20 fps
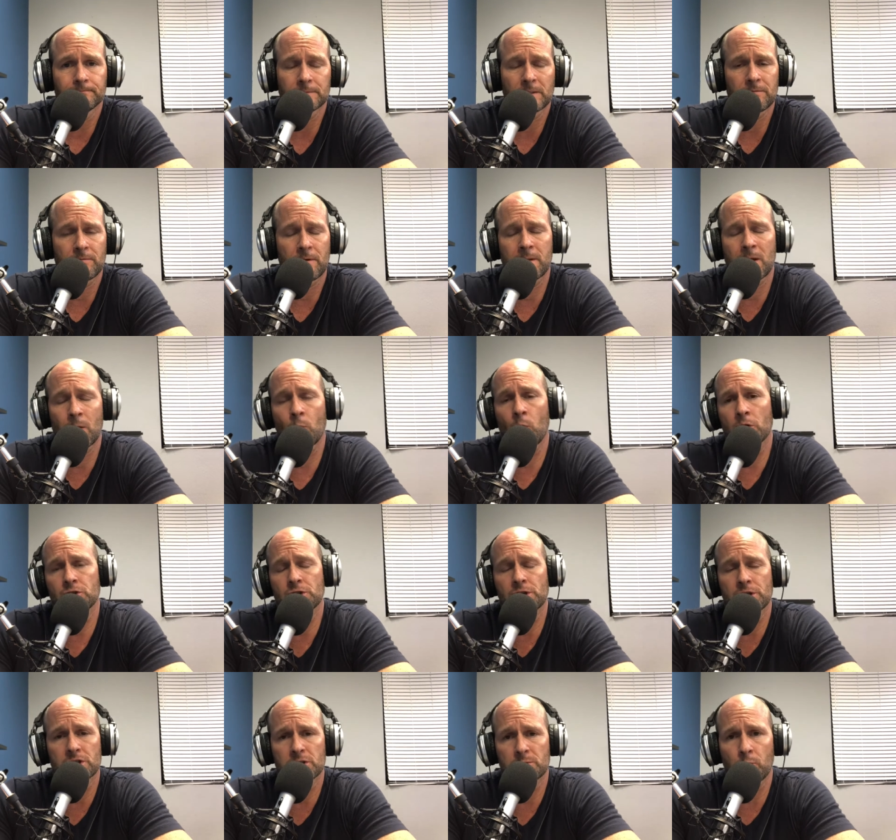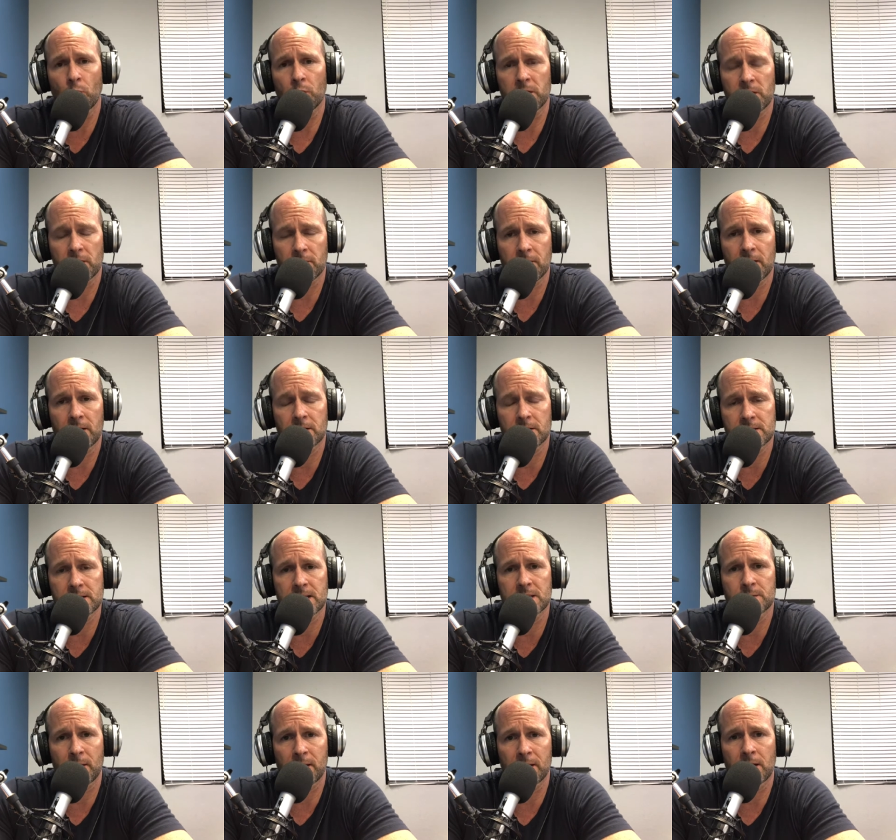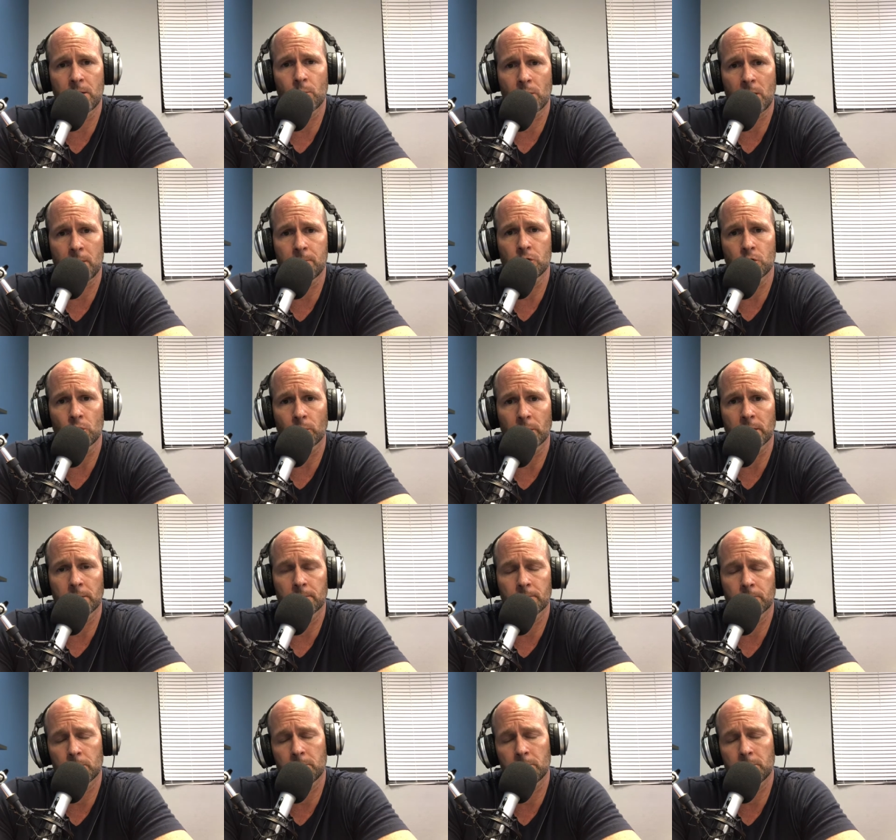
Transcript: if I'm not watching a sporting event, because that's mainly what I'm doing,